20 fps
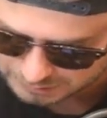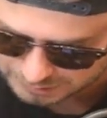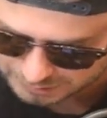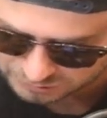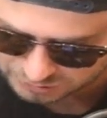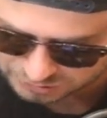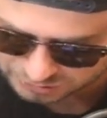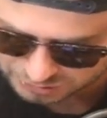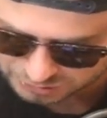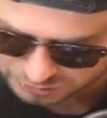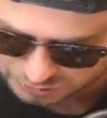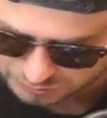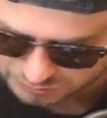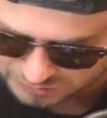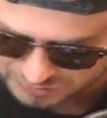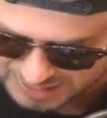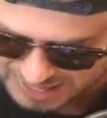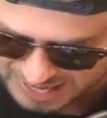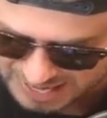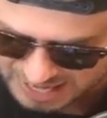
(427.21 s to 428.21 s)
I'm just going to do
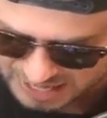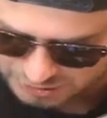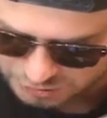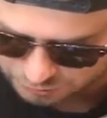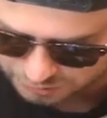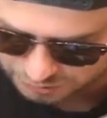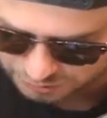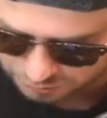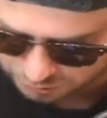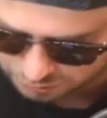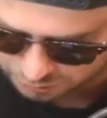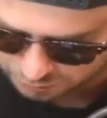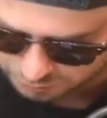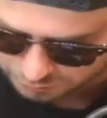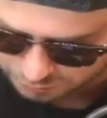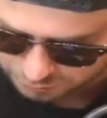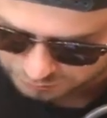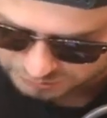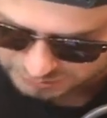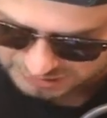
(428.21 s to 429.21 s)
that, trigger all
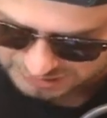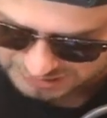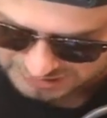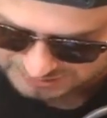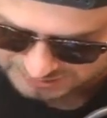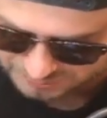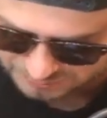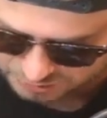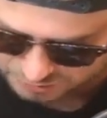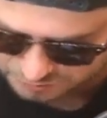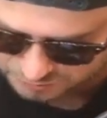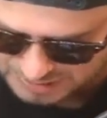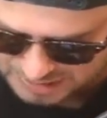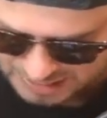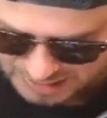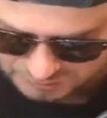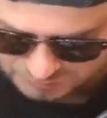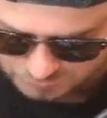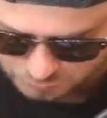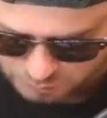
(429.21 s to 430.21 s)
those guys. I'm going to do
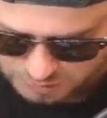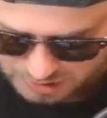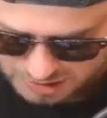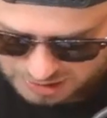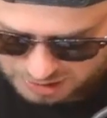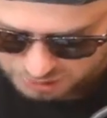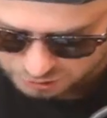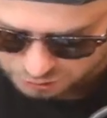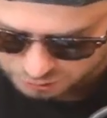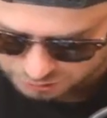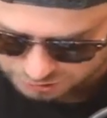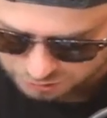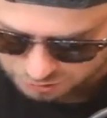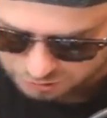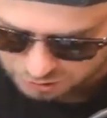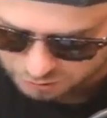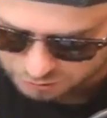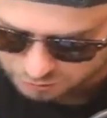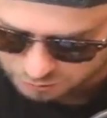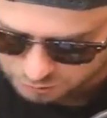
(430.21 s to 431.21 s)
that as well,
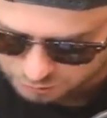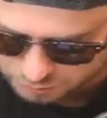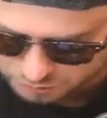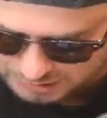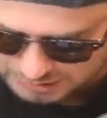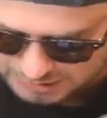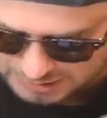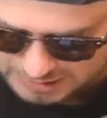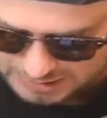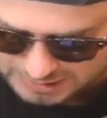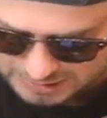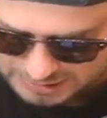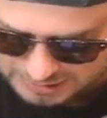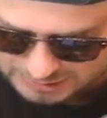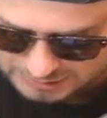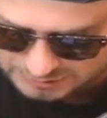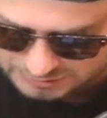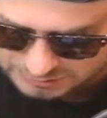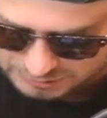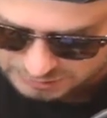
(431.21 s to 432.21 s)
trigger all those
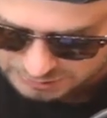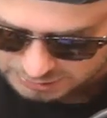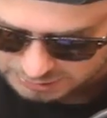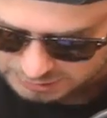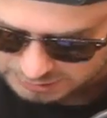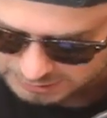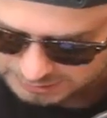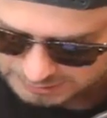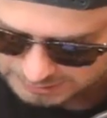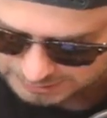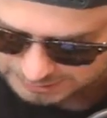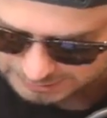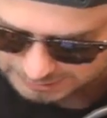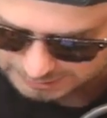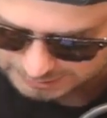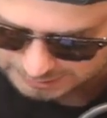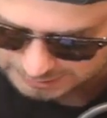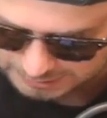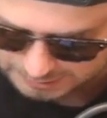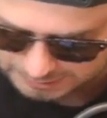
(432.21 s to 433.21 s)
guys.
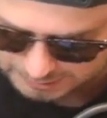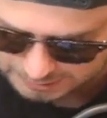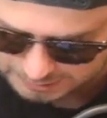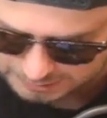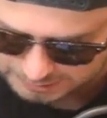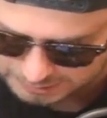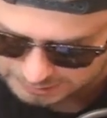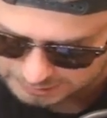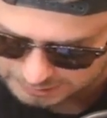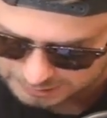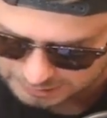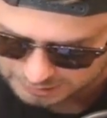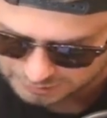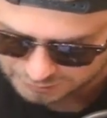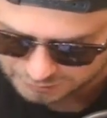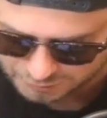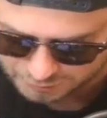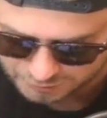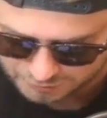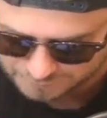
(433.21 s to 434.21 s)
Uh,
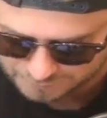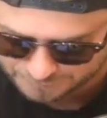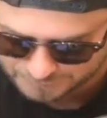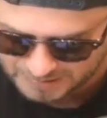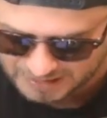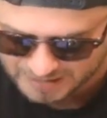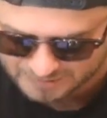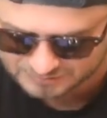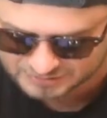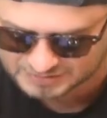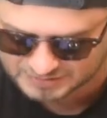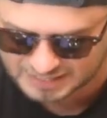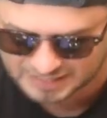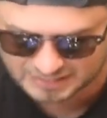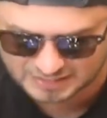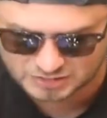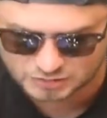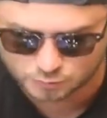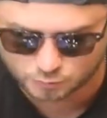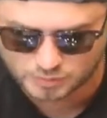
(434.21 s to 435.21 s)
35
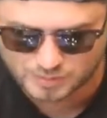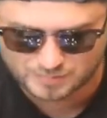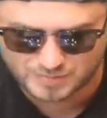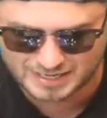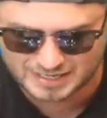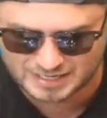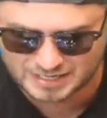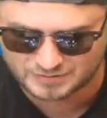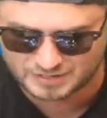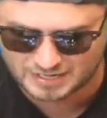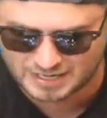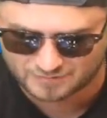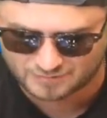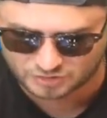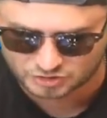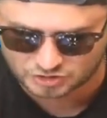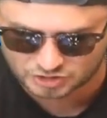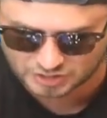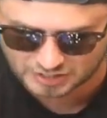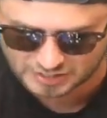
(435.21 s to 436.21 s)
seconds. We might even have
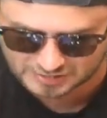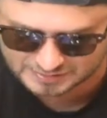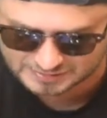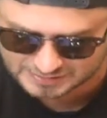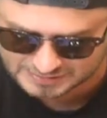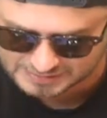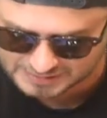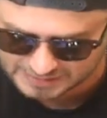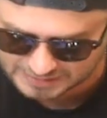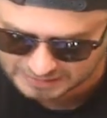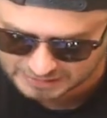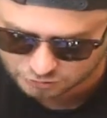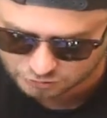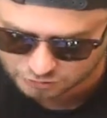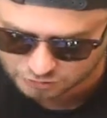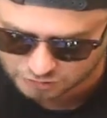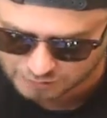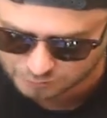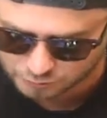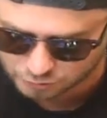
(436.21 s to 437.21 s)
a chance to take
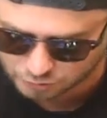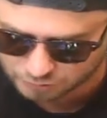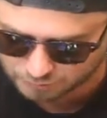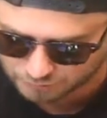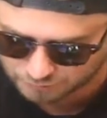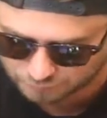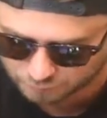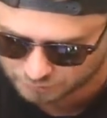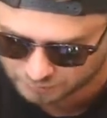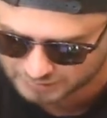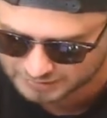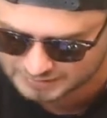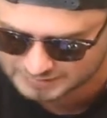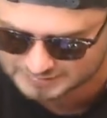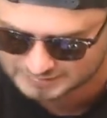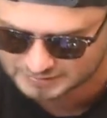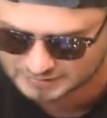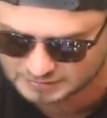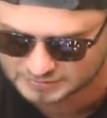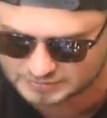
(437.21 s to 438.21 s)
out Tribunal before it
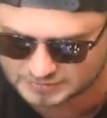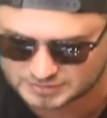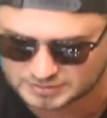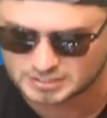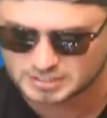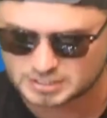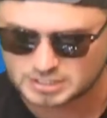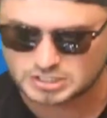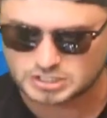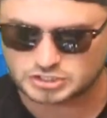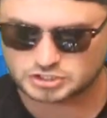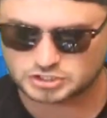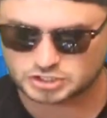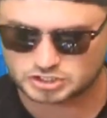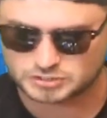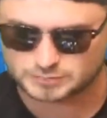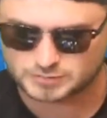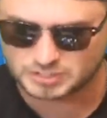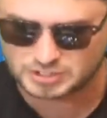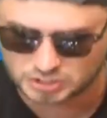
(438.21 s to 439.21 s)
hits us
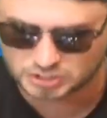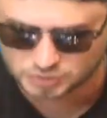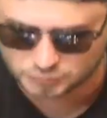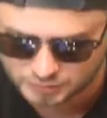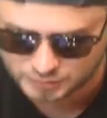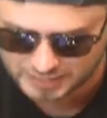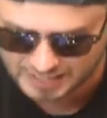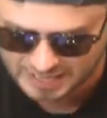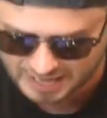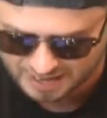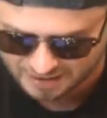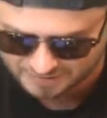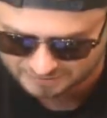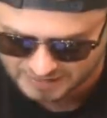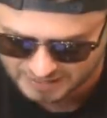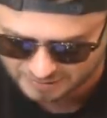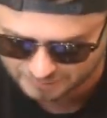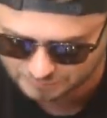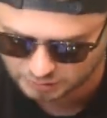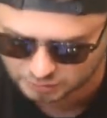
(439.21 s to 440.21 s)
just because we have
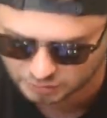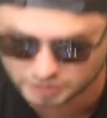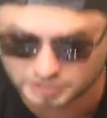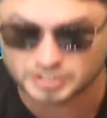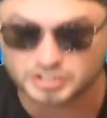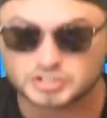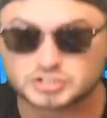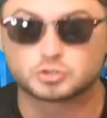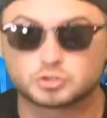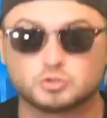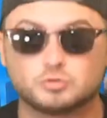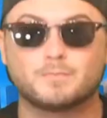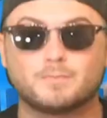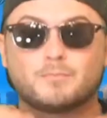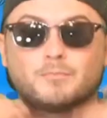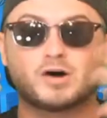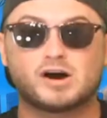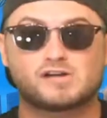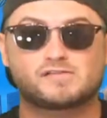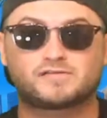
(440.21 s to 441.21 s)
that ability to
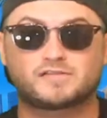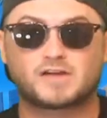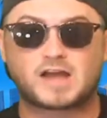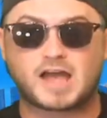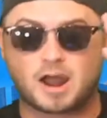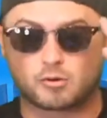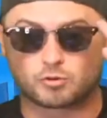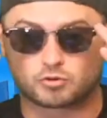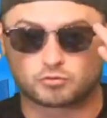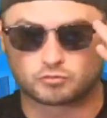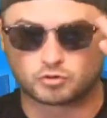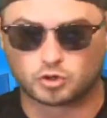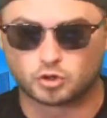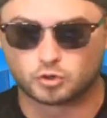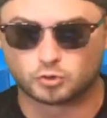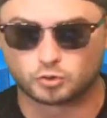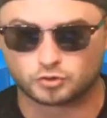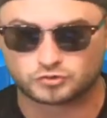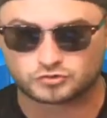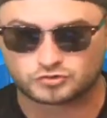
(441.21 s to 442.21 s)
buff our
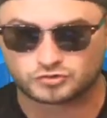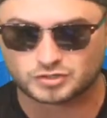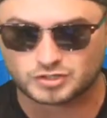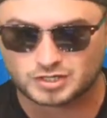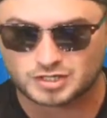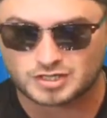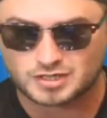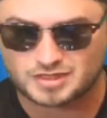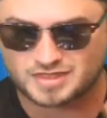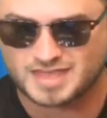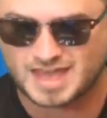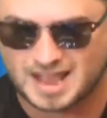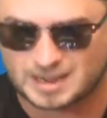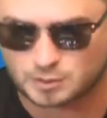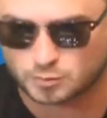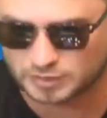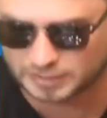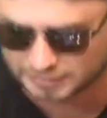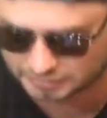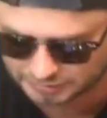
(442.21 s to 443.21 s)
rogues
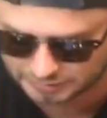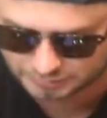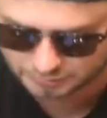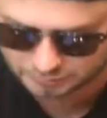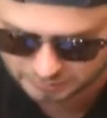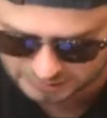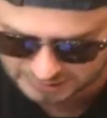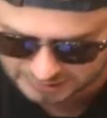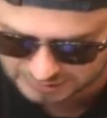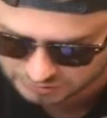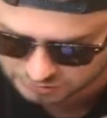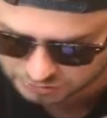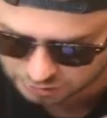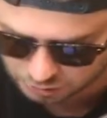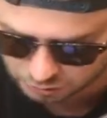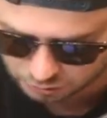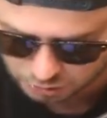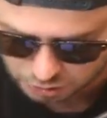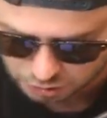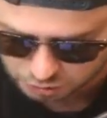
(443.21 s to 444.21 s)
that quickly. Okay,
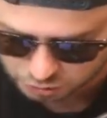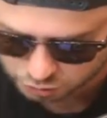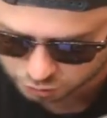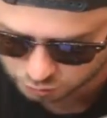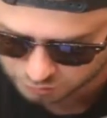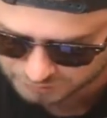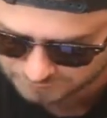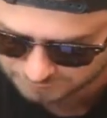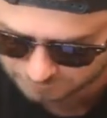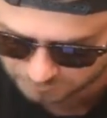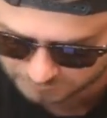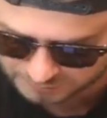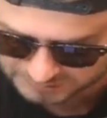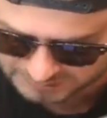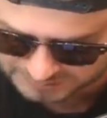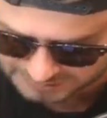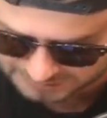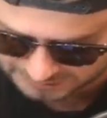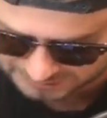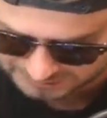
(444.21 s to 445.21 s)
so 24
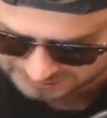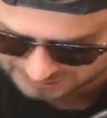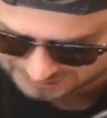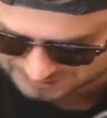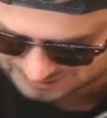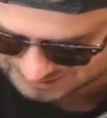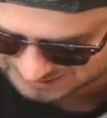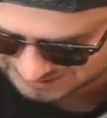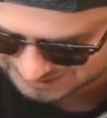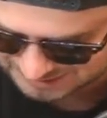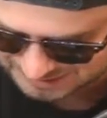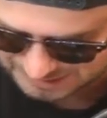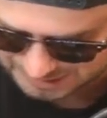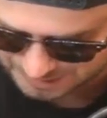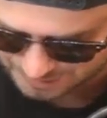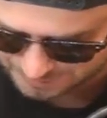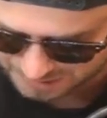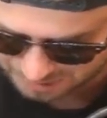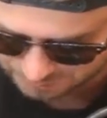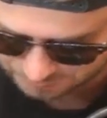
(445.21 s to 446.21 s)
seconds.
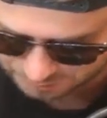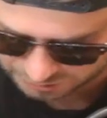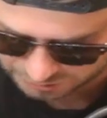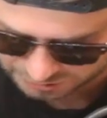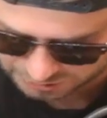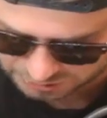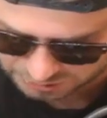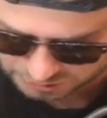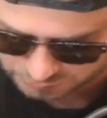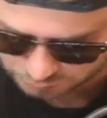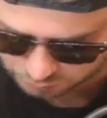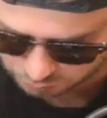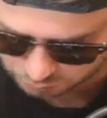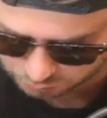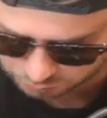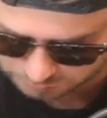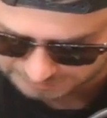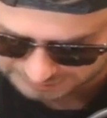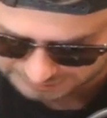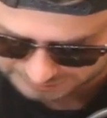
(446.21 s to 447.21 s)
I'm not really going to do a
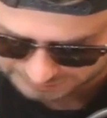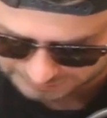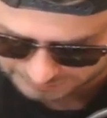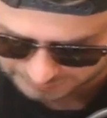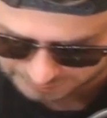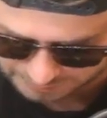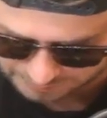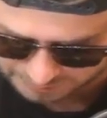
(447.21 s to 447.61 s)
whole lot here.